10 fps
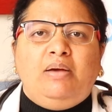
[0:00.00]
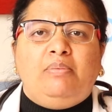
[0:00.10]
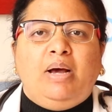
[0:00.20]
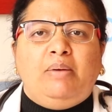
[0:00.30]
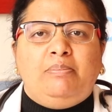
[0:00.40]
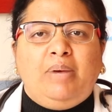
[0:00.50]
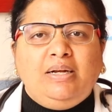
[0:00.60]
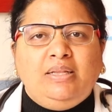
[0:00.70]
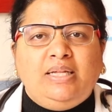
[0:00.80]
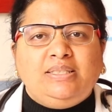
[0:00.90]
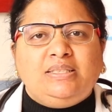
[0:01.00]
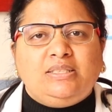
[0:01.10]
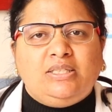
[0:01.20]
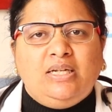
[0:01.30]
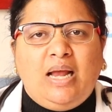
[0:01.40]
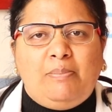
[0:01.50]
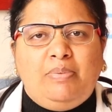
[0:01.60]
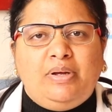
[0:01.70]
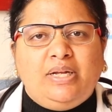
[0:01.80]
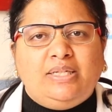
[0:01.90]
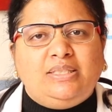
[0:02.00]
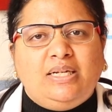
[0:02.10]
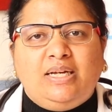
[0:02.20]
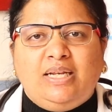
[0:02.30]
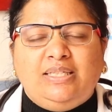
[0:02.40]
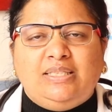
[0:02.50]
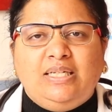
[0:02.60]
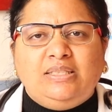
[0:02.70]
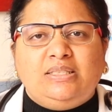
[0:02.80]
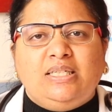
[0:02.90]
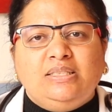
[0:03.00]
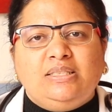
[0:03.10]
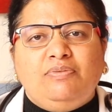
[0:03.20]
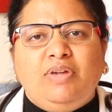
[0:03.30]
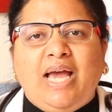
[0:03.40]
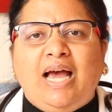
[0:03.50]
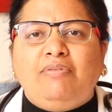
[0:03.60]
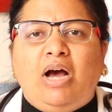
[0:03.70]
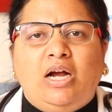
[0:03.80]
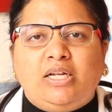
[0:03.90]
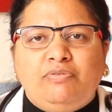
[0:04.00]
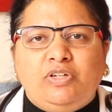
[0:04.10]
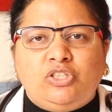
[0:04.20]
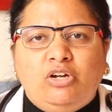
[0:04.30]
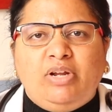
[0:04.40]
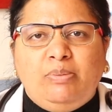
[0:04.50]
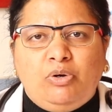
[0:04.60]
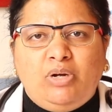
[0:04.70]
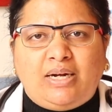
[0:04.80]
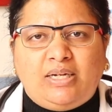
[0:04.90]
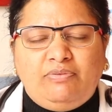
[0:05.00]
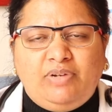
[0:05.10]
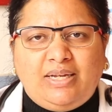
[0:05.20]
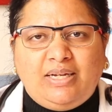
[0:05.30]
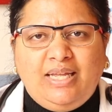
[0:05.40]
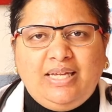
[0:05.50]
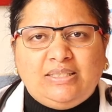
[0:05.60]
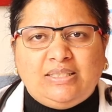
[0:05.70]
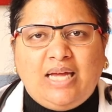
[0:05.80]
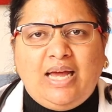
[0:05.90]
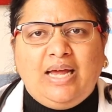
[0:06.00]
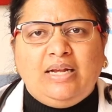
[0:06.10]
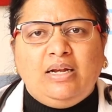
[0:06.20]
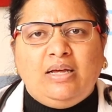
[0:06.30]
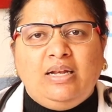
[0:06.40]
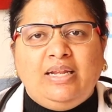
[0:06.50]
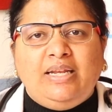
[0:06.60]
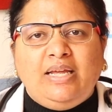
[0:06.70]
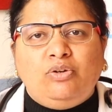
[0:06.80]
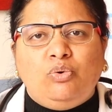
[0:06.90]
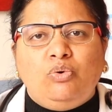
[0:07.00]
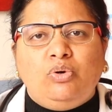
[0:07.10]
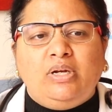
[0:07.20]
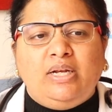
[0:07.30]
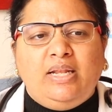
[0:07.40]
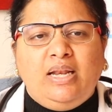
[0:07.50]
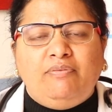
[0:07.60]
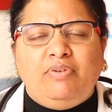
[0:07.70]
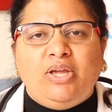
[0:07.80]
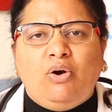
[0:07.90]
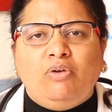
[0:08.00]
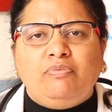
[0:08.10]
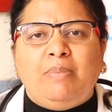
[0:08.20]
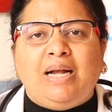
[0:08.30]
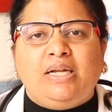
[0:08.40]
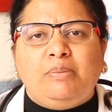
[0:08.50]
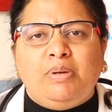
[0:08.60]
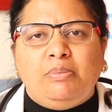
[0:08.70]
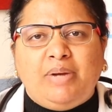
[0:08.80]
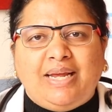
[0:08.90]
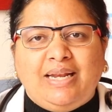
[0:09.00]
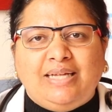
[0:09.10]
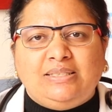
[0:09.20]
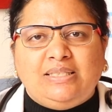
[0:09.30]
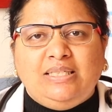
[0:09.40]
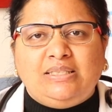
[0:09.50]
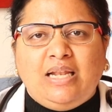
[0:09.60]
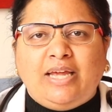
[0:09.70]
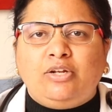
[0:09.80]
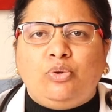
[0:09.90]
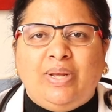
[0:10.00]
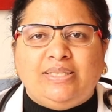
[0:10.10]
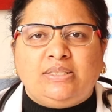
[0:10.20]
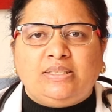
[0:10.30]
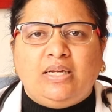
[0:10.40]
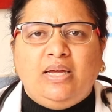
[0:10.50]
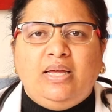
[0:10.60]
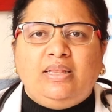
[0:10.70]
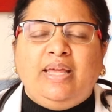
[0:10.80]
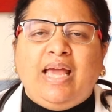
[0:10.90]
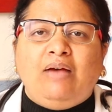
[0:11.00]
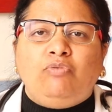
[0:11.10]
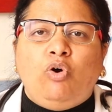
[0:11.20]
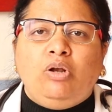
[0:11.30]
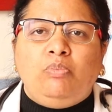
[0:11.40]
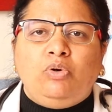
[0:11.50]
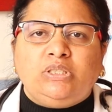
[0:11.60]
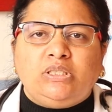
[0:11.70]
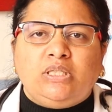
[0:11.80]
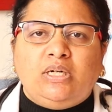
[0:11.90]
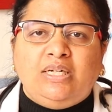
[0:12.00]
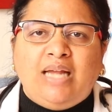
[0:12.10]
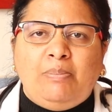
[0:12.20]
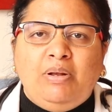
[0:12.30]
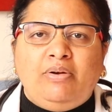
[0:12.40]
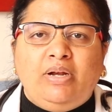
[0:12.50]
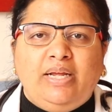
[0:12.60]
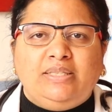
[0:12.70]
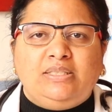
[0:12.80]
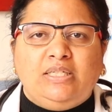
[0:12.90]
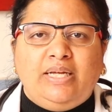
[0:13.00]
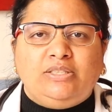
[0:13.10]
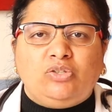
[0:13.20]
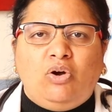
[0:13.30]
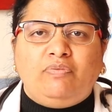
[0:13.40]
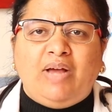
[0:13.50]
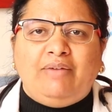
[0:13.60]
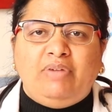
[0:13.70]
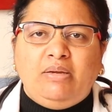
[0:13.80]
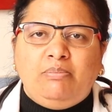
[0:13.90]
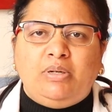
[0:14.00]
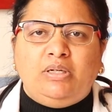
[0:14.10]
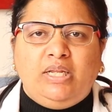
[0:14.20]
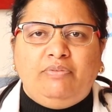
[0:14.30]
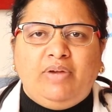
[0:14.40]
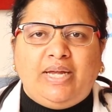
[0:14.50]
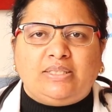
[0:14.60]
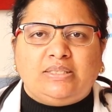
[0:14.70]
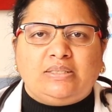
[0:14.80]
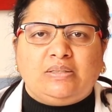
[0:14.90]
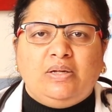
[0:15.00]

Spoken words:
But this number is increasing since we have artificial reproductive techniques and leading to delivery of multiple pregnancies like twins. They have almost double incidence of having birth defects.